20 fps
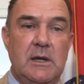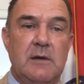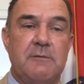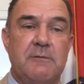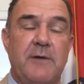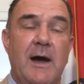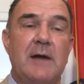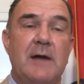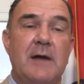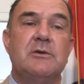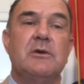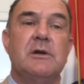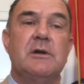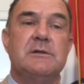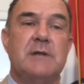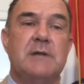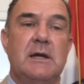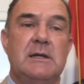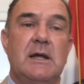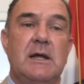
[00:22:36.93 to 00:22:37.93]
Pfizer has
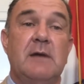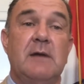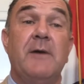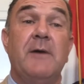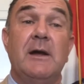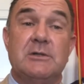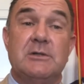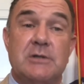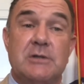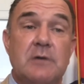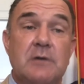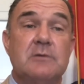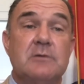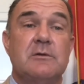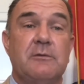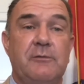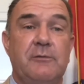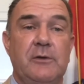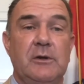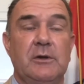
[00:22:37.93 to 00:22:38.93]
identified
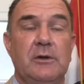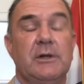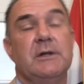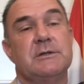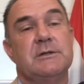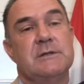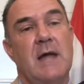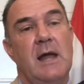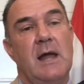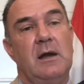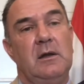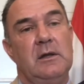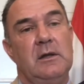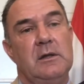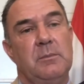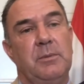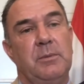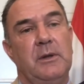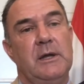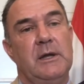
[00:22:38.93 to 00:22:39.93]
Chesterfield as not only
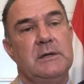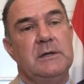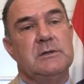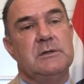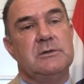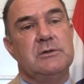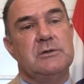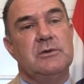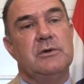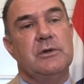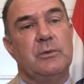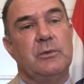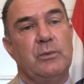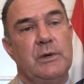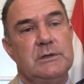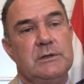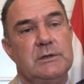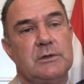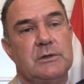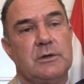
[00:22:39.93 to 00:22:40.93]
the place that's doing the
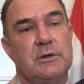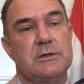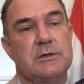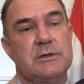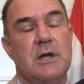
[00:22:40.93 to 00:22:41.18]
research,